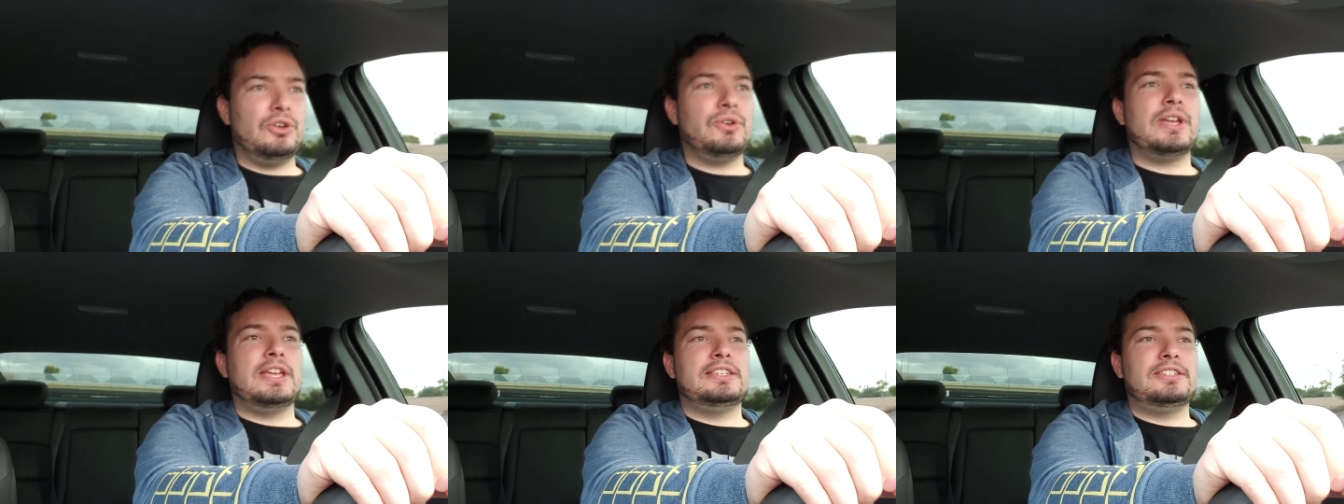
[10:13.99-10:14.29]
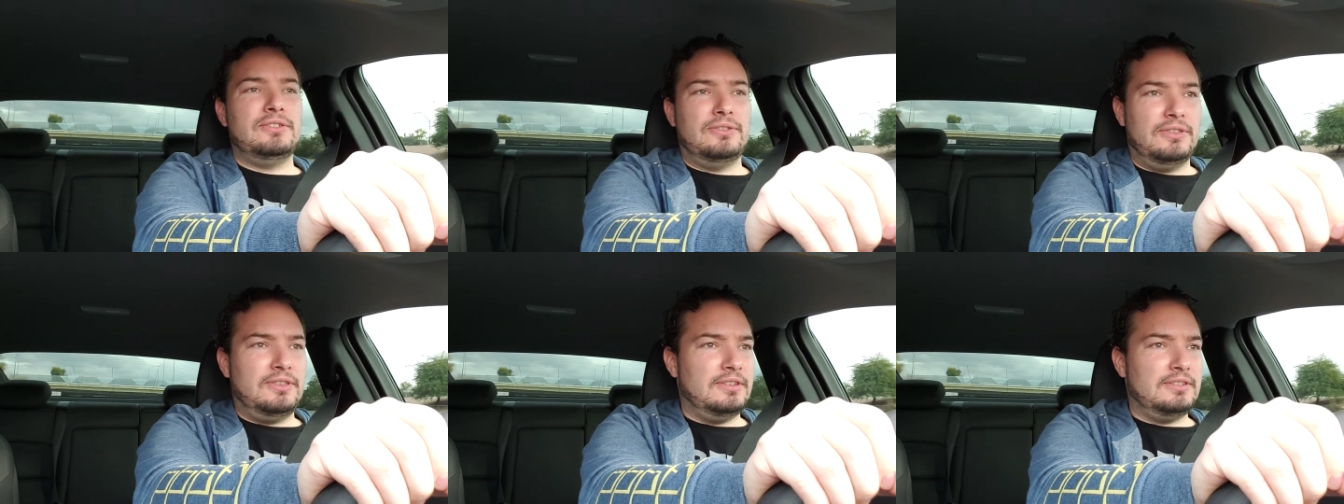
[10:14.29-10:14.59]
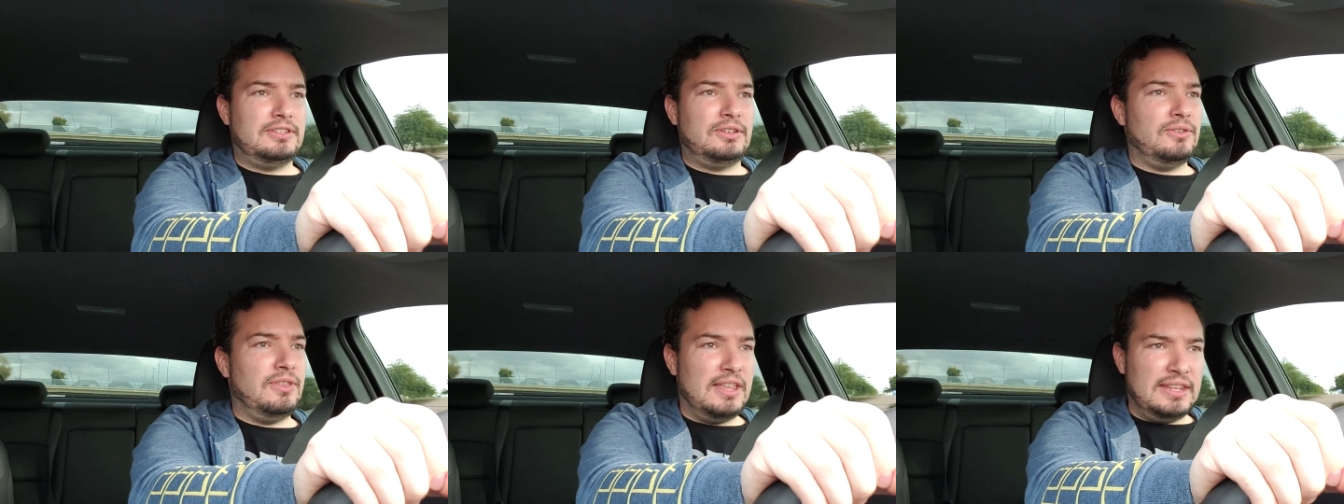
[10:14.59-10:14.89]
Okay, so
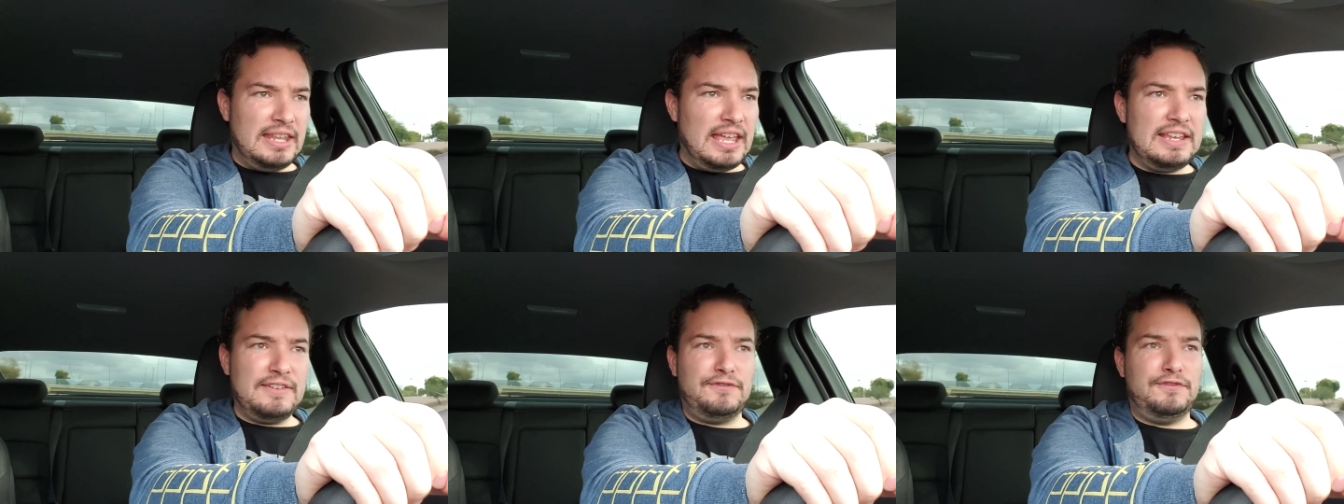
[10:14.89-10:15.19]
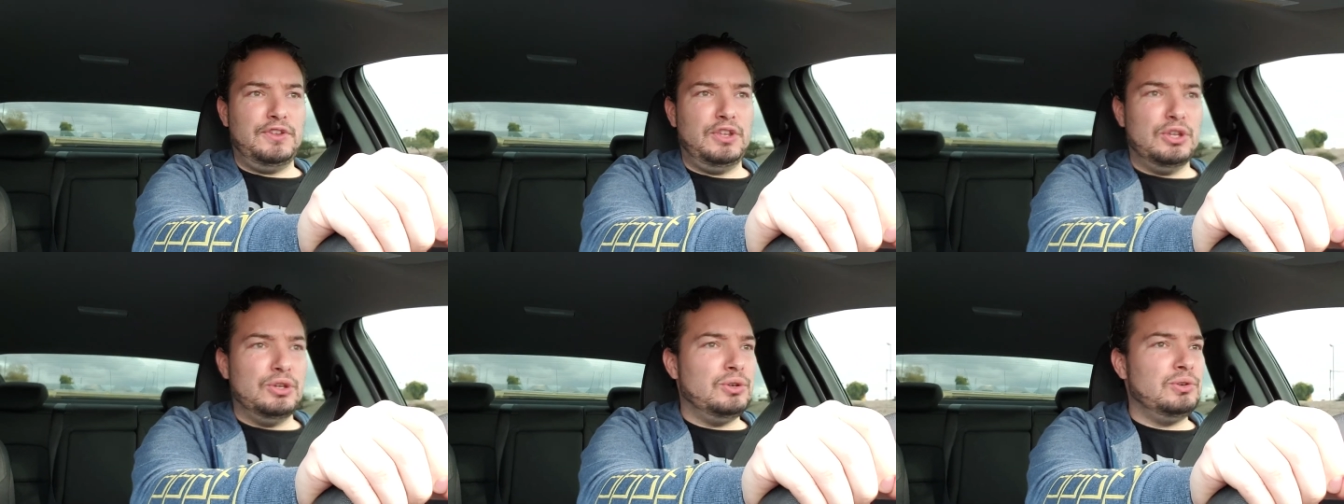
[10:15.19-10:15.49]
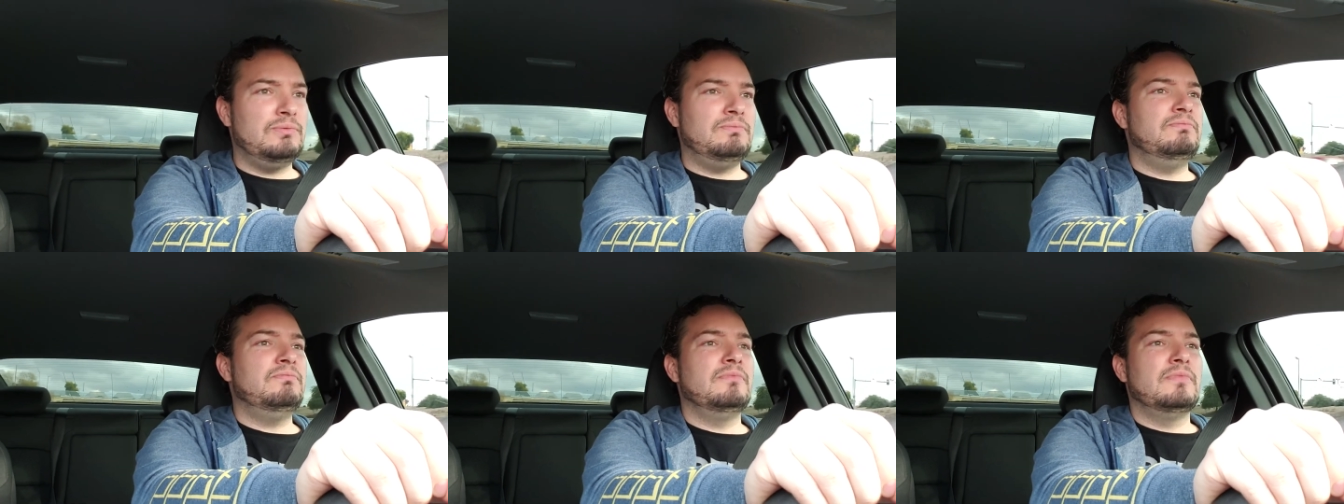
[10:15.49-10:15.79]
then they
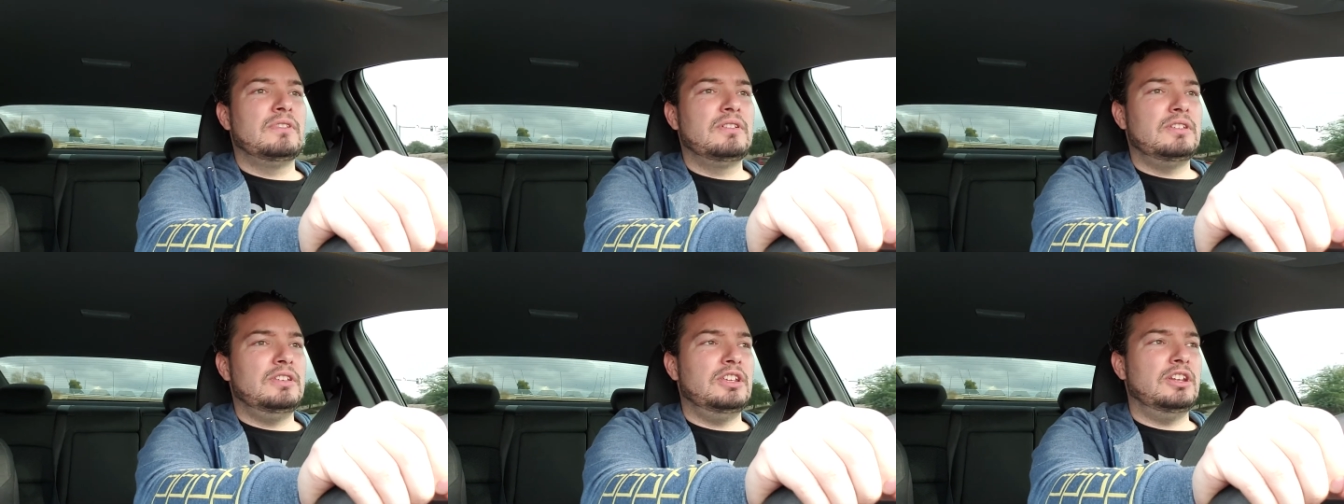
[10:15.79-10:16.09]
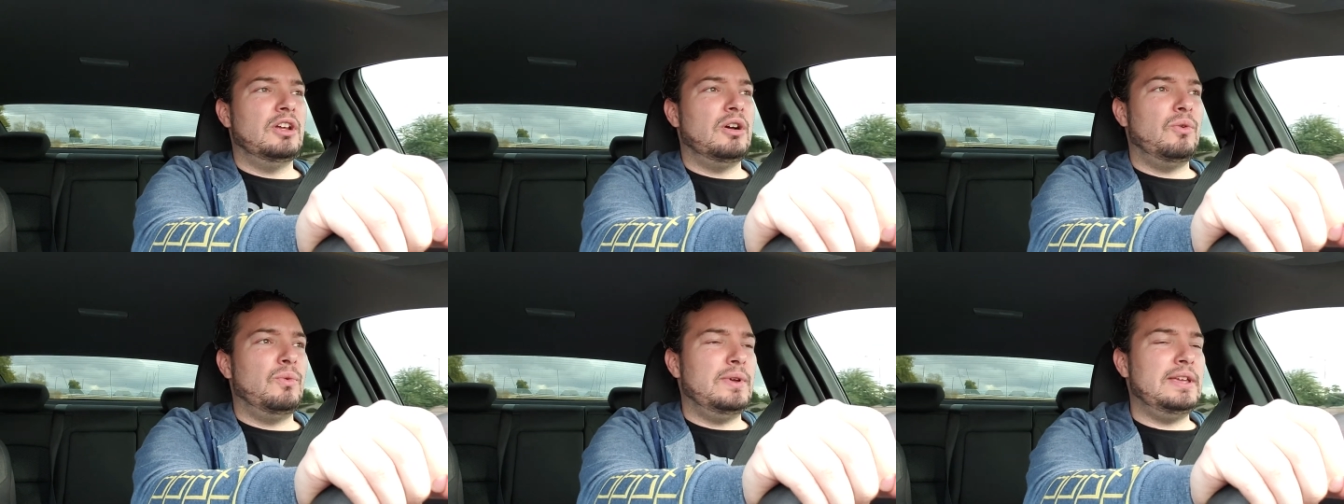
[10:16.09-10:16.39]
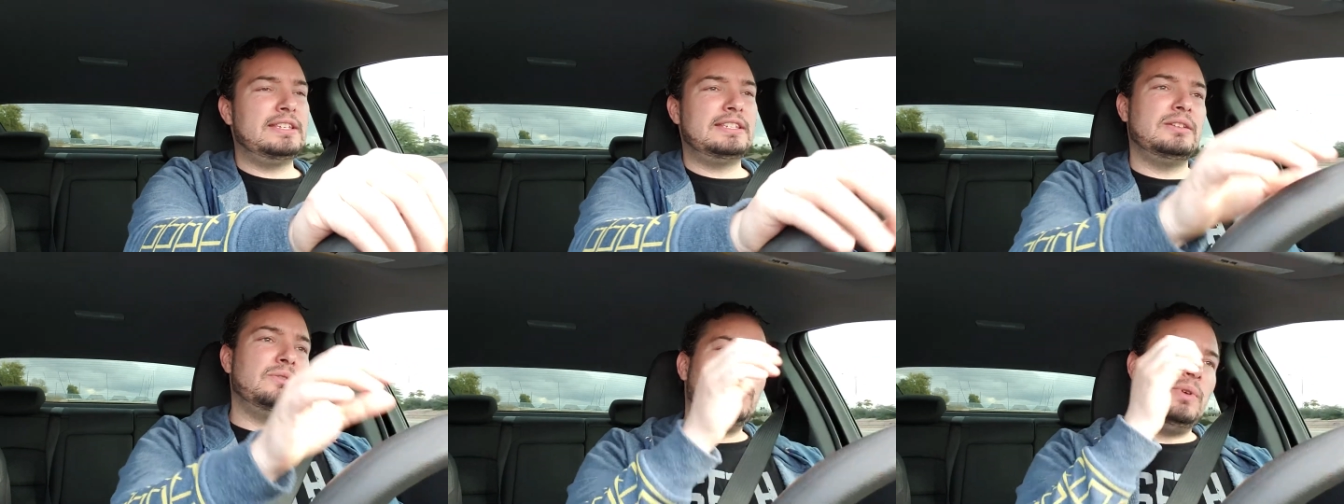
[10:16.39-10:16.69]
feud,
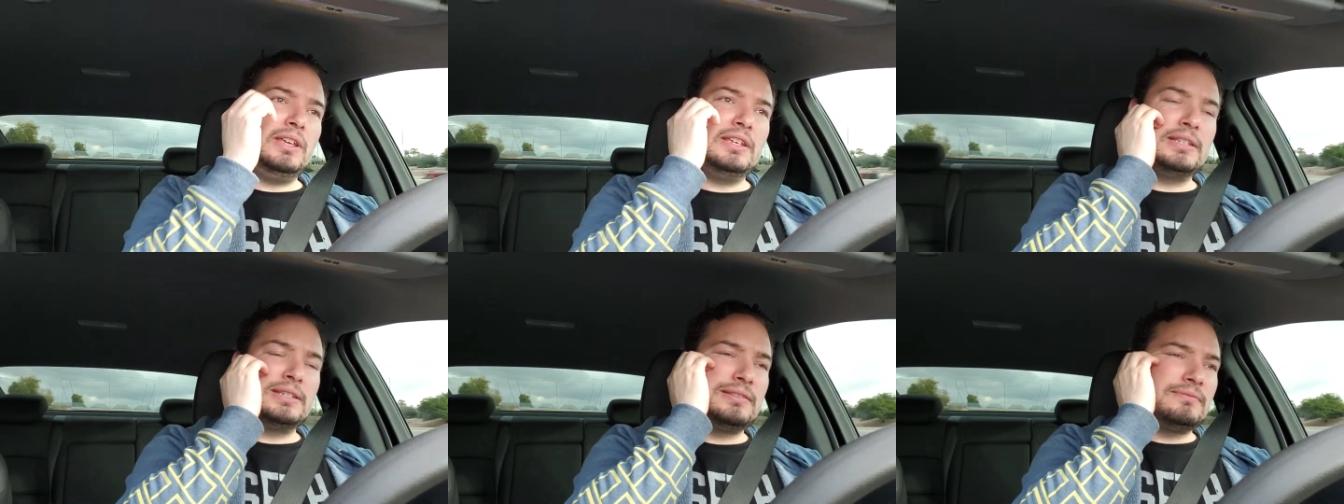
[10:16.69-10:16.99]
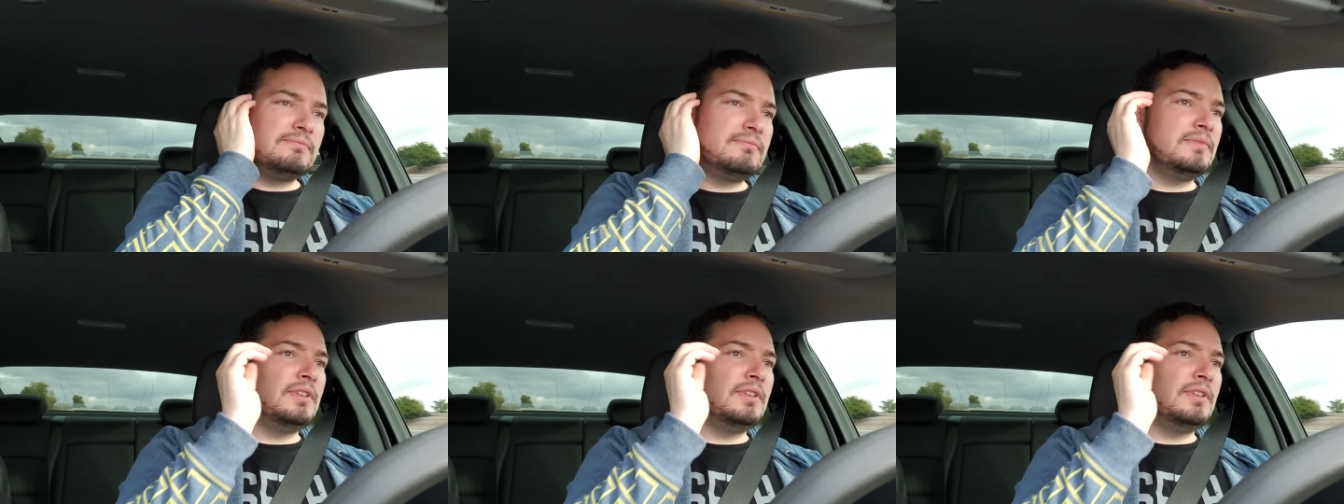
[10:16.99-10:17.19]
weeks and weeks,